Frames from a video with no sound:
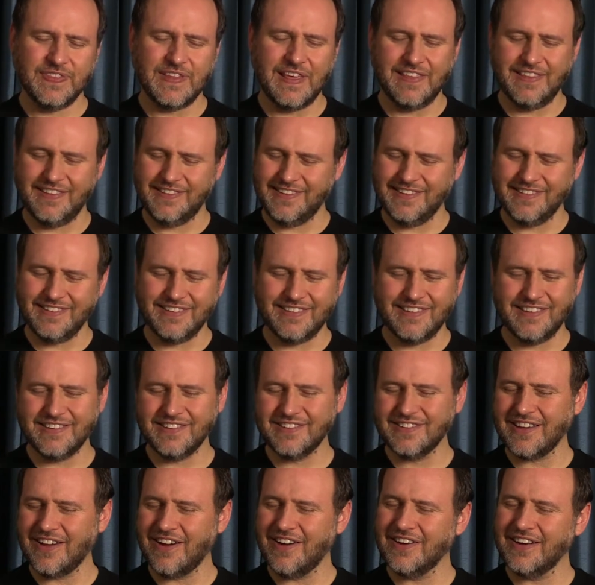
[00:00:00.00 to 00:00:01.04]
Now, this isn't to
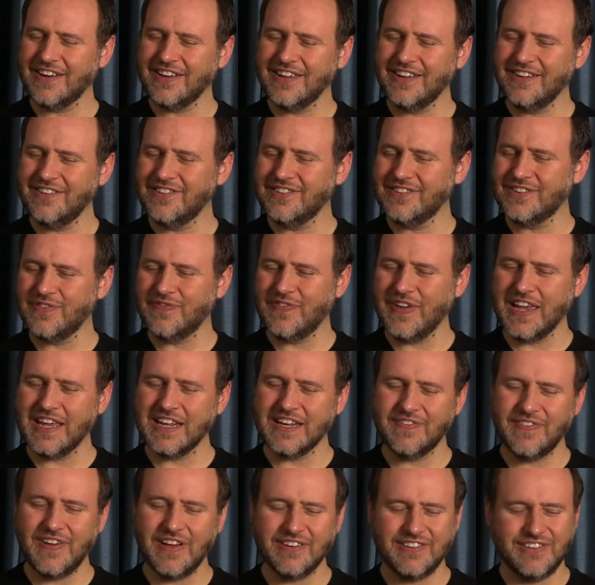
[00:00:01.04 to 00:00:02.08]
start a huge debate
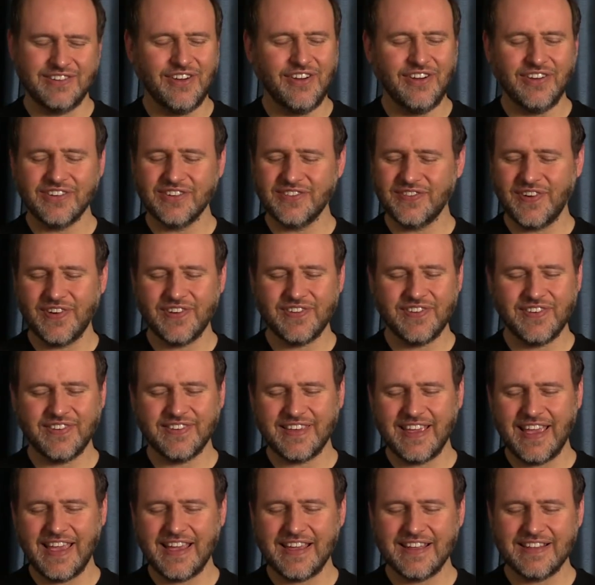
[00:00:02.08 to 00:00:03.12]
about dogs versus
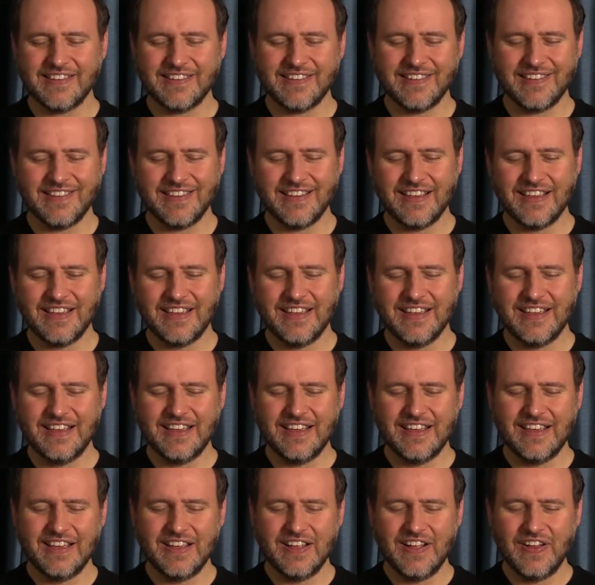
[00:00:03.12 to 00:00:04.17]
cats.
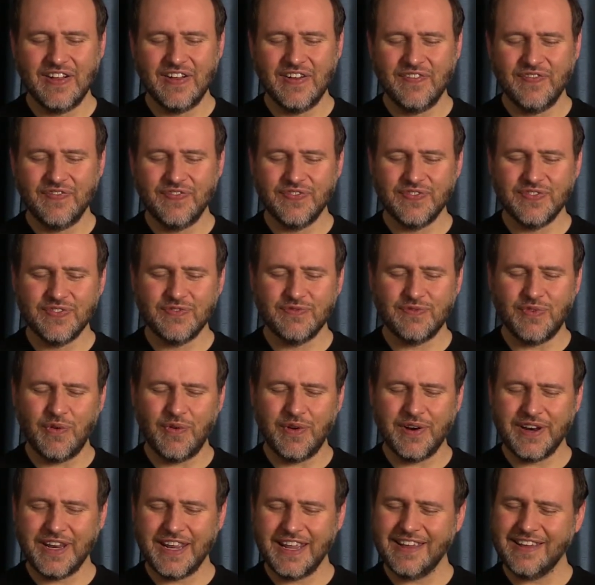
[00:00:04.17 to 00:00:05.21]
But
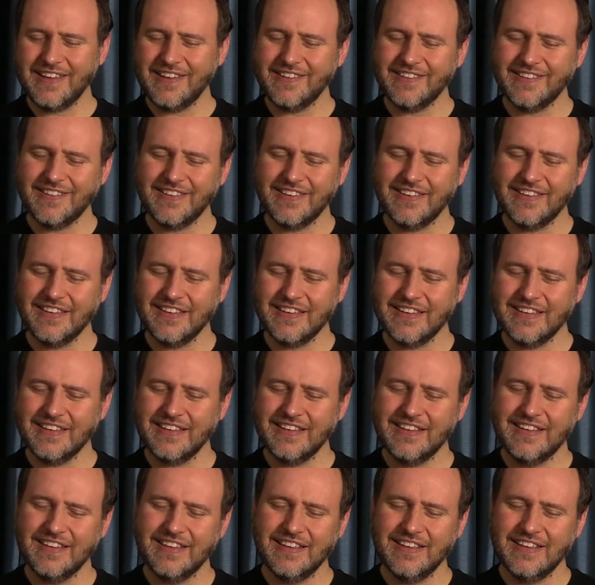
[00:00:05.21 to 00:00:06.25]
what it is
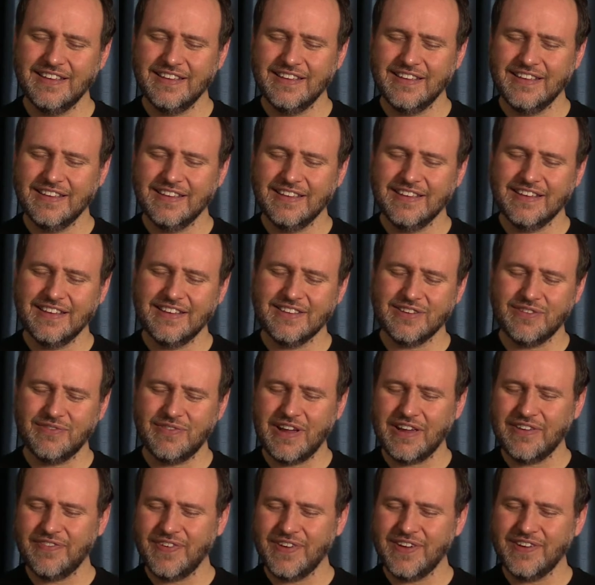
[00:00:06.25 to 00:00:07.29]
a
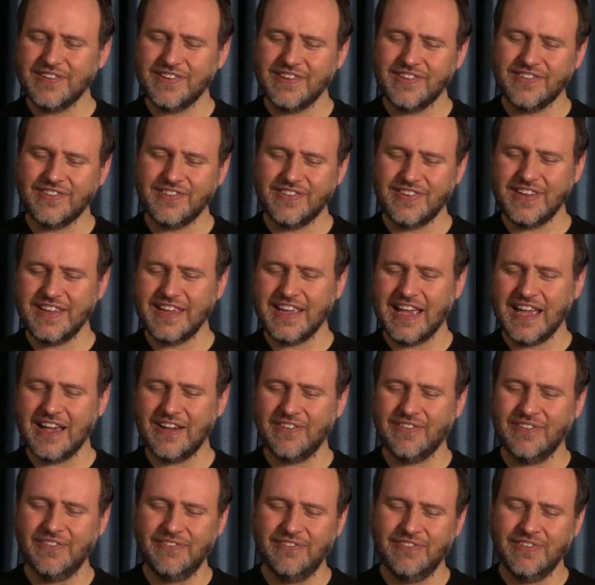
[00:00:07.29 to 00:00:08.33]
way for you to see how